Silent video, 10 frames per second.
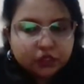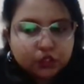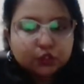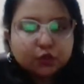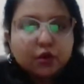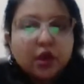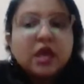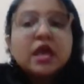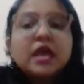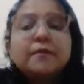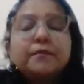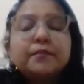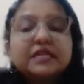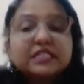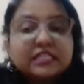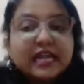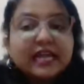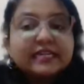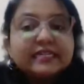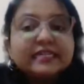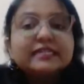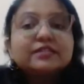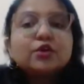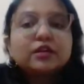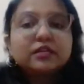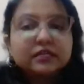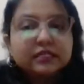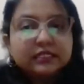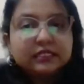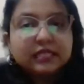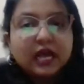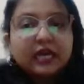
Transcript: So personality disorders